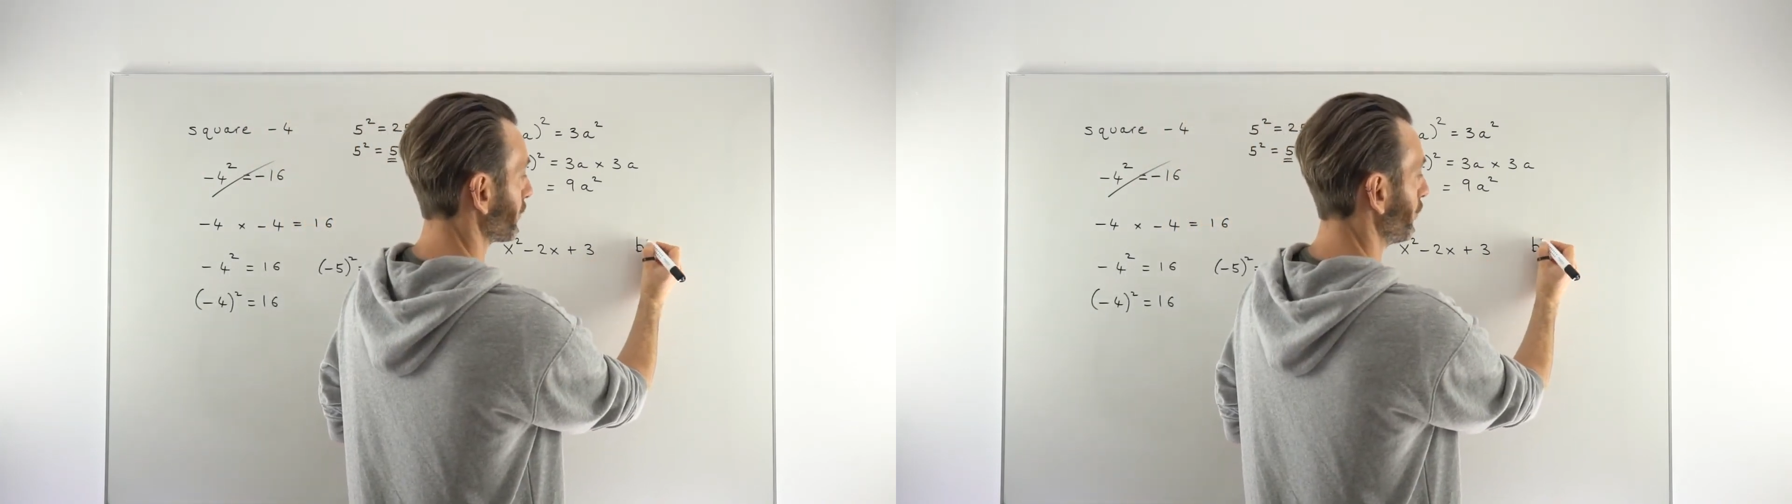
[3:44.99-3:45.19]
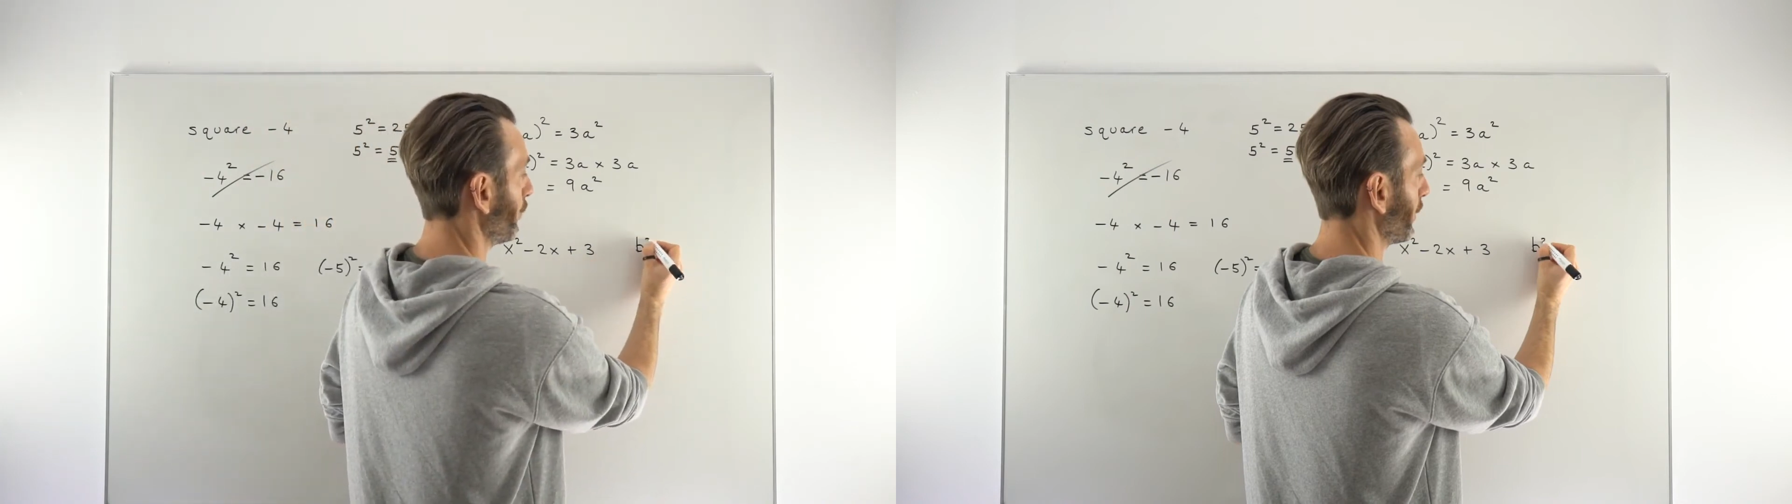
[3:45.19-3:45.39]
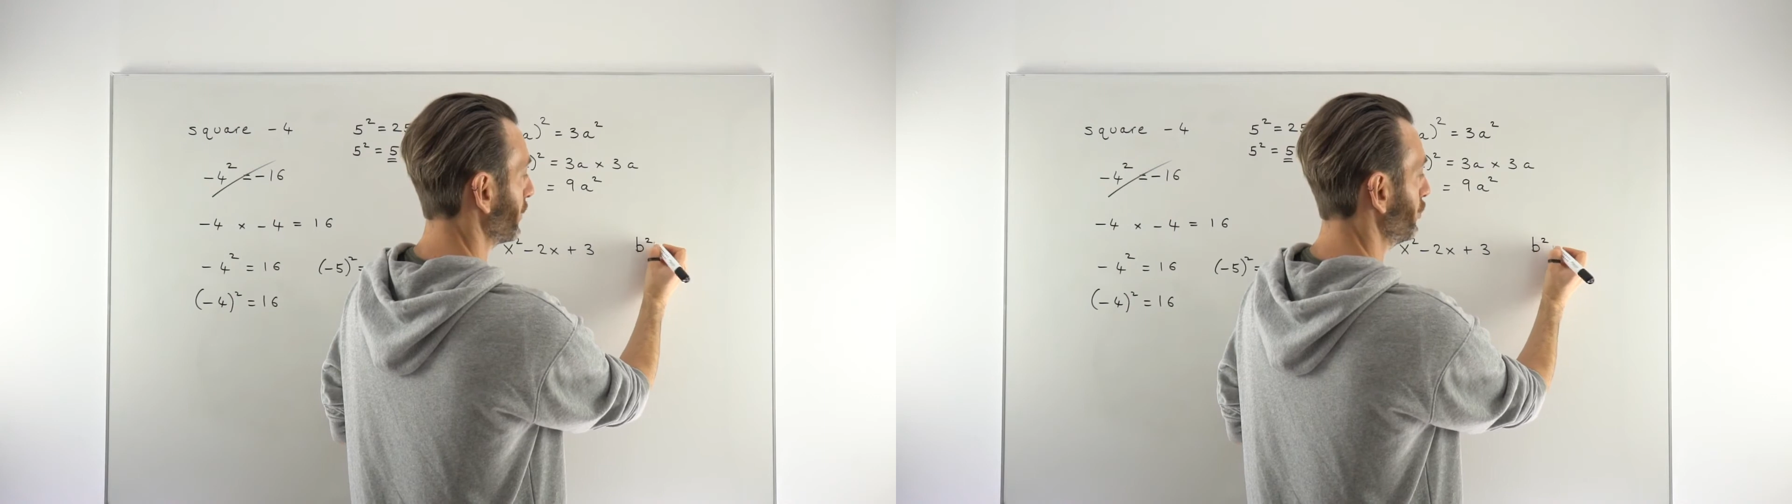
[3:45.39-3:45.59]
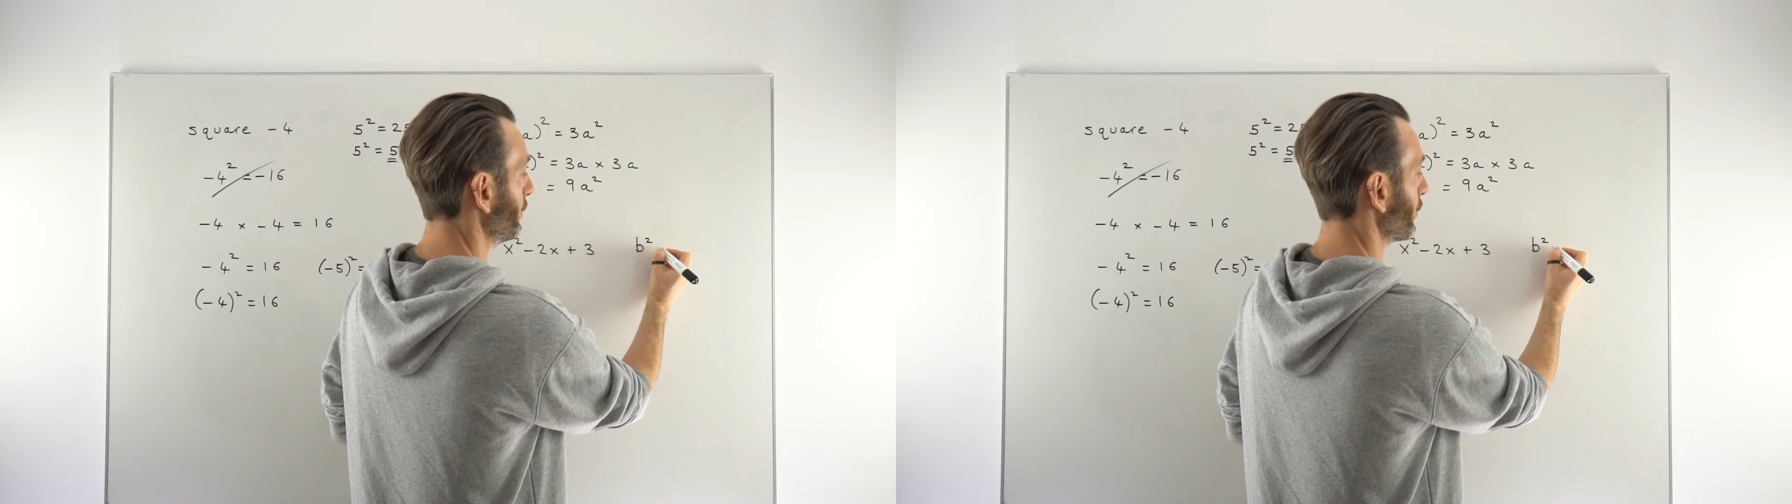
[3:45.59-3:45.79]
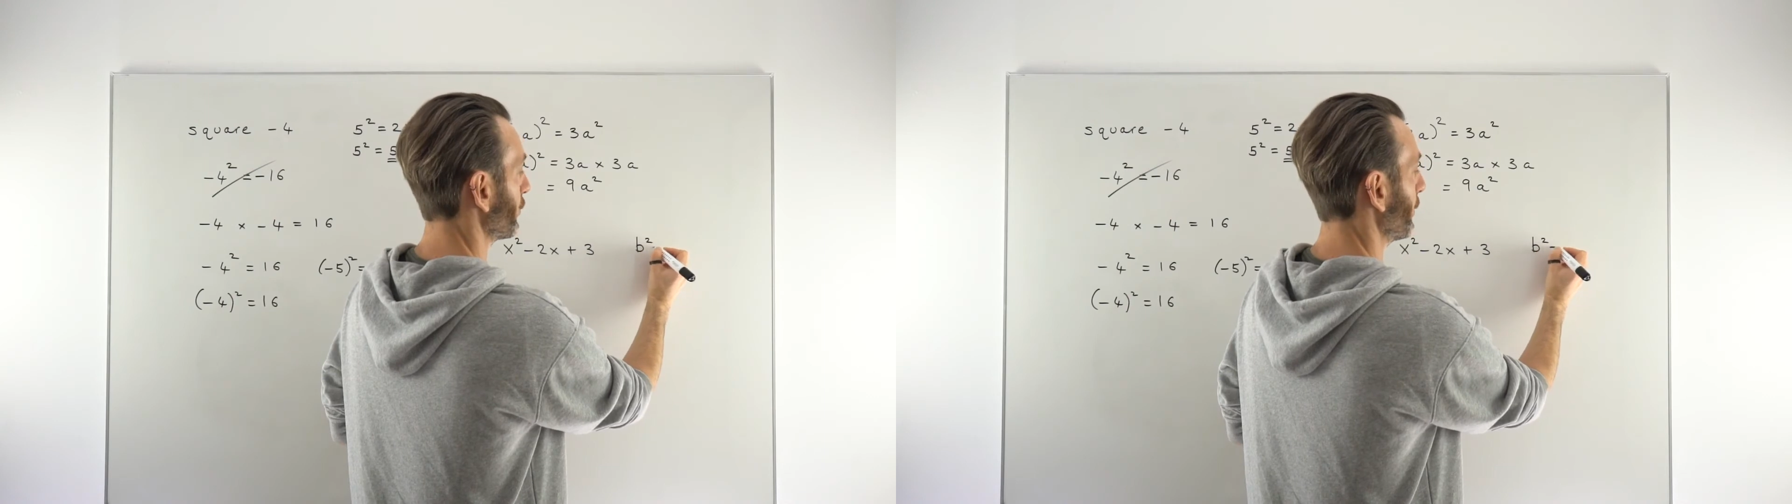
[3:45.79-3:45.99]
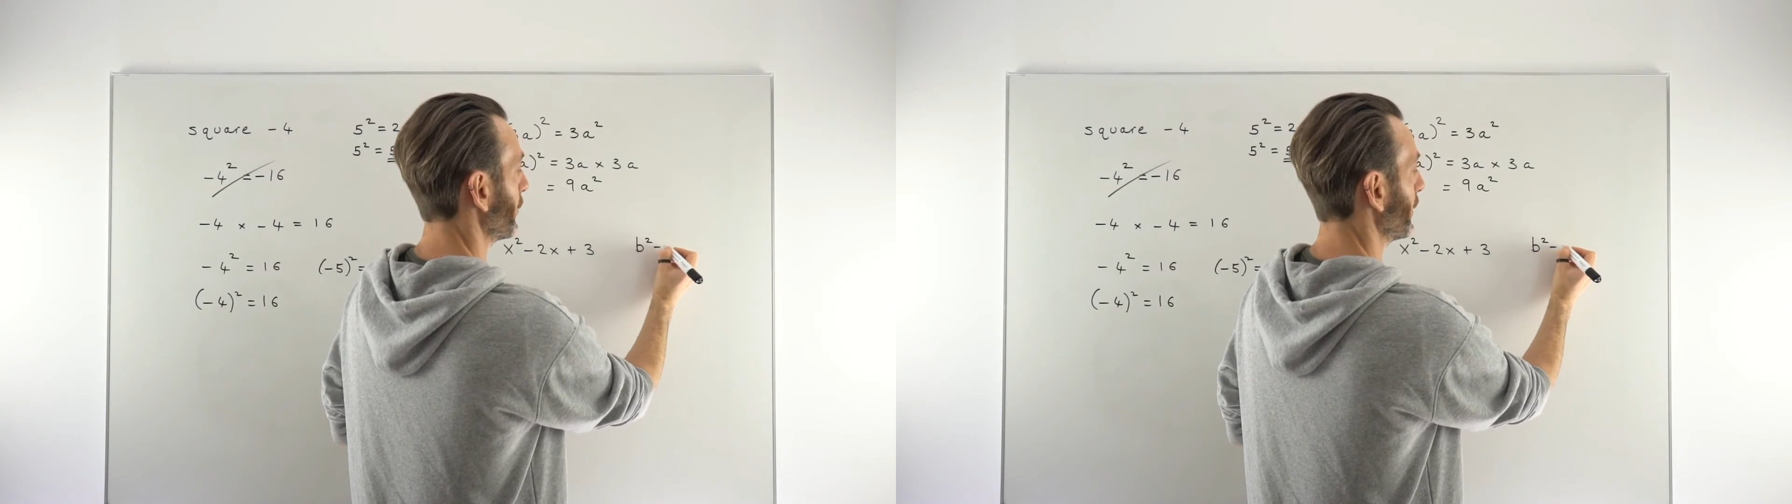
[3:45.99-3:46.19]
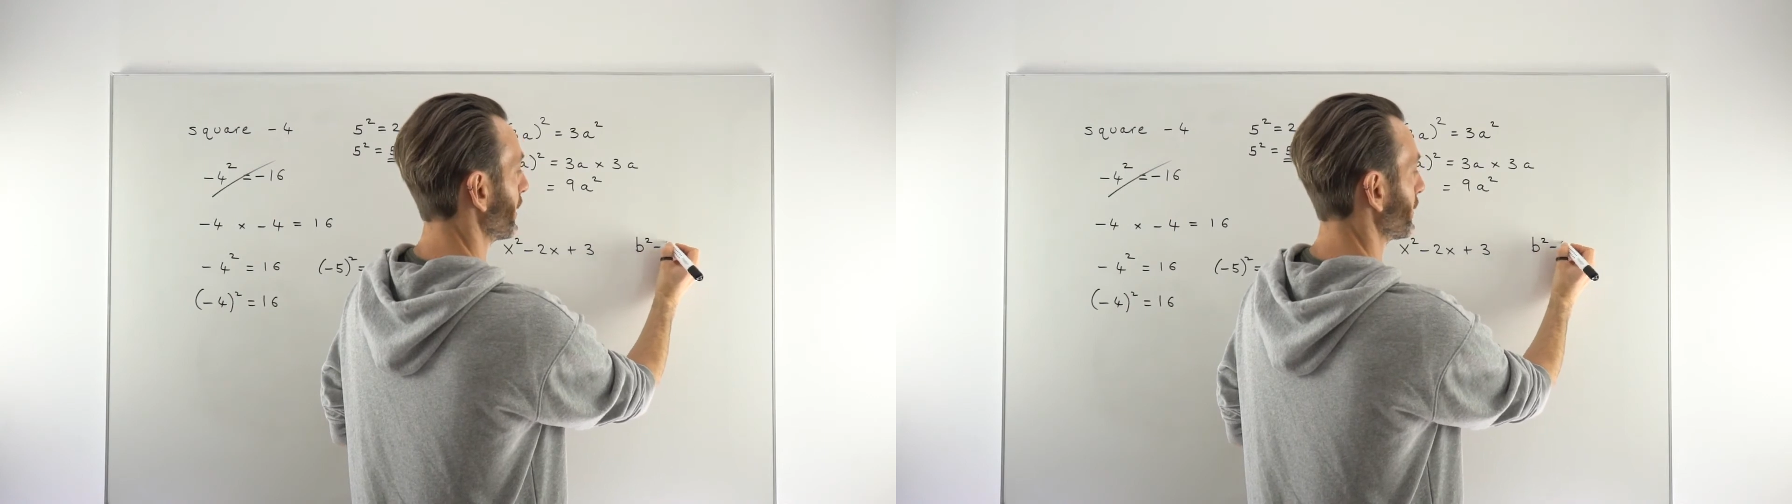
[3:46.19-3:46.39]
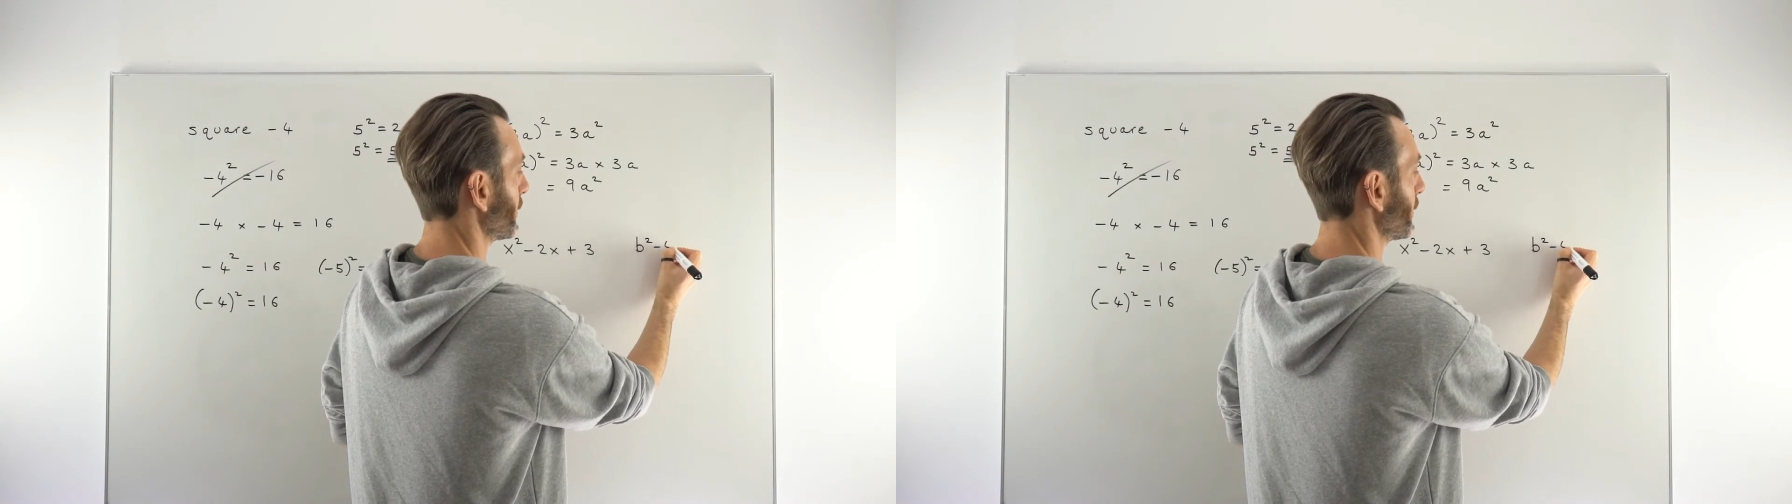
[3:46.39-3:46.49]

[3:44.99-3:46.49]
don't worry too much about this.